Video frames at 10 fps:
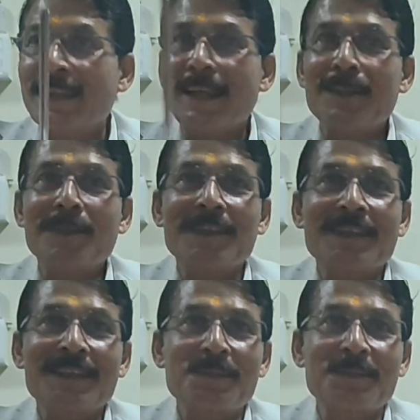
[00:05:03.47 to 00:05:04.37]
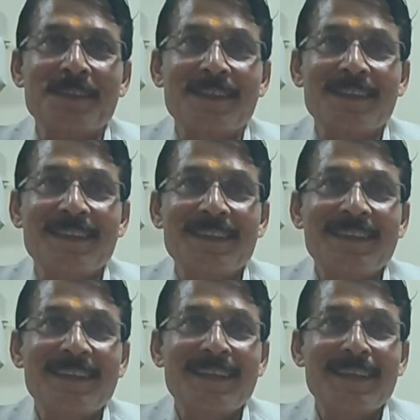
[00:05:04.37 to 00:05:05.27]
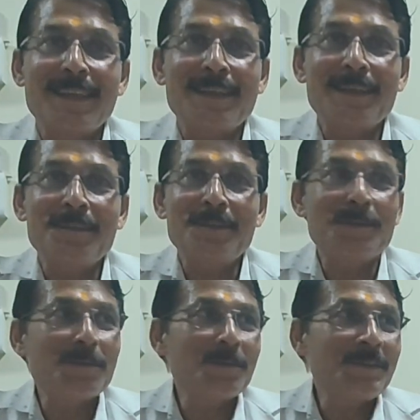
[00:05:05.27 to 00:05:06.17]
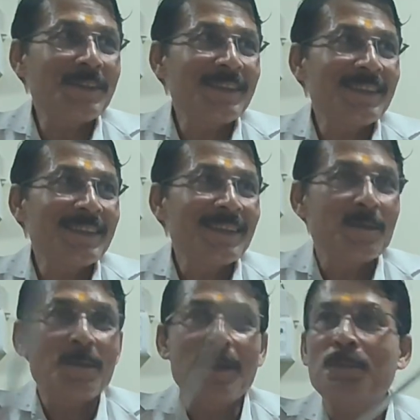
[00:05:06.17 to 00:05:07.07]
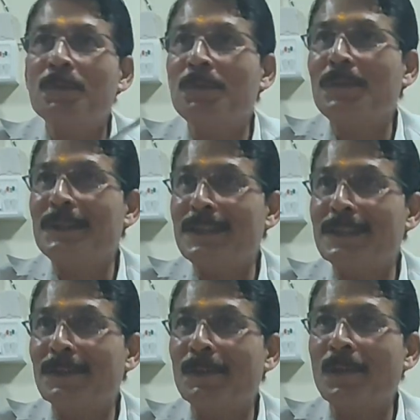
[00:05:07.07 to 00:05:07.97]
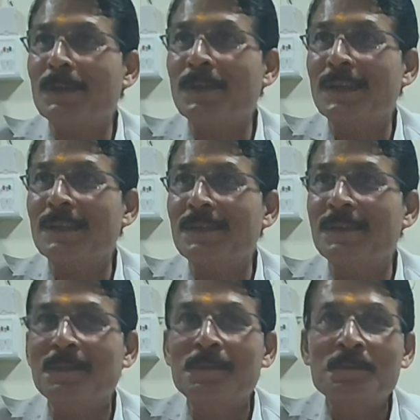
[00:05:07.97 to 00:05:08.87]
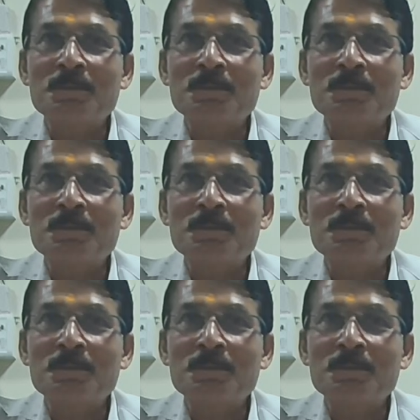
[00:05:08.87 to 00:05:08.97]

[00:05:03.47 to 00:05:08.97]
anterolateral exposure. Anybody know it? Where put the incision, what it will do?